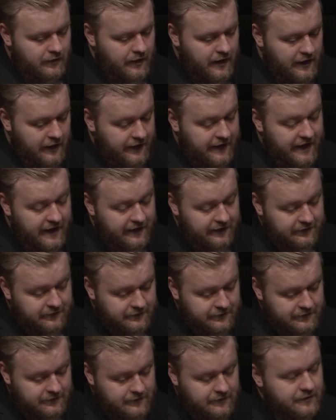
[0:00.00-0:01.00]
And again,
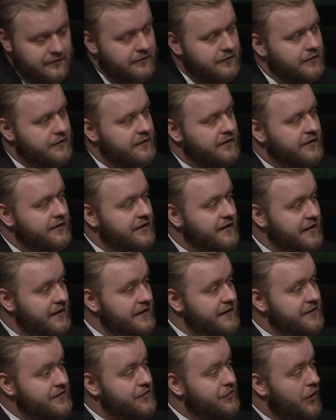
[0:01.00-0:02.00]

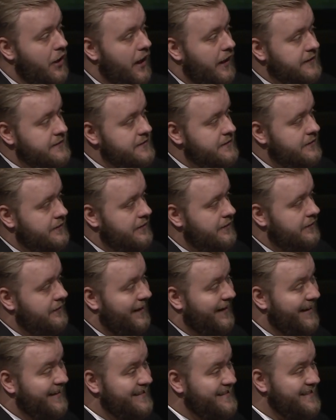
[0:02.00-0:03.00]
he thought
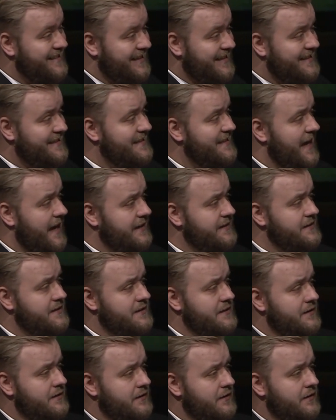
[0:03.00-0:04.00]
that his
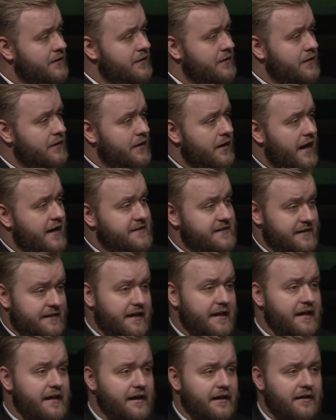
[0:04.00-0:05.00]
success as a
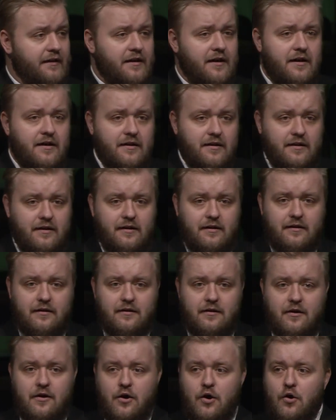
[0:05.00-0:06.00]
king
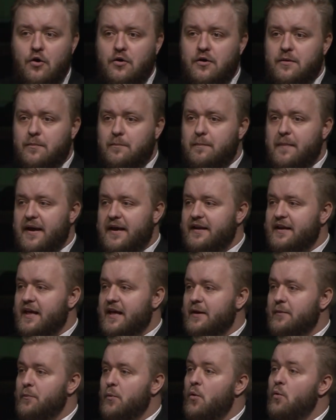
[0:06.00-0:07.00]
made
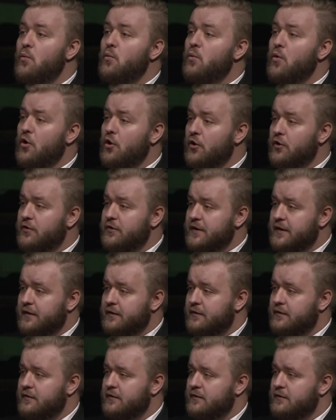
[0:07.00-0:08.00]
him worthy
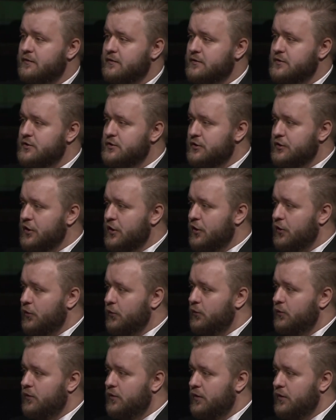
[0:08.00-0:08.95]
to go